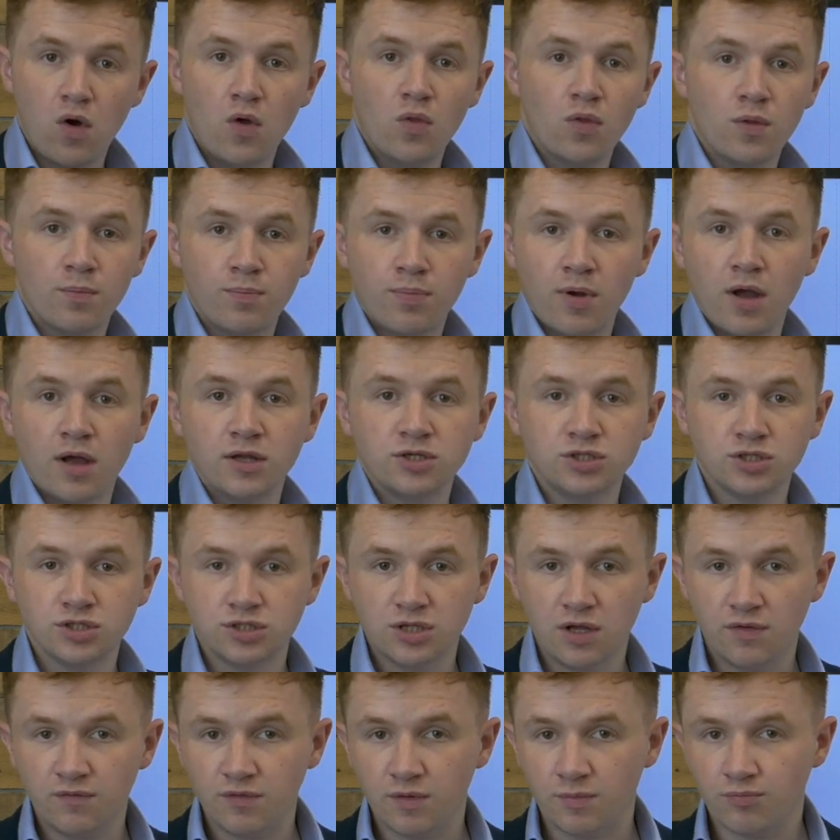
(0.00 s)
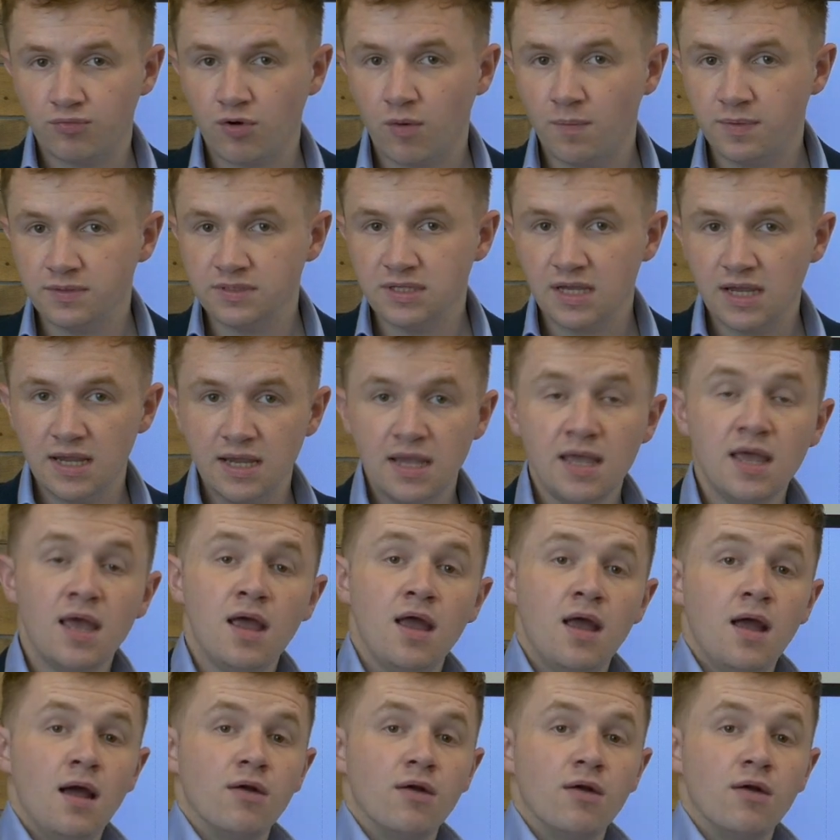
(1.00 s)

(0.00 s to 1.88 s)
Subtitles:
on the purchase of the property.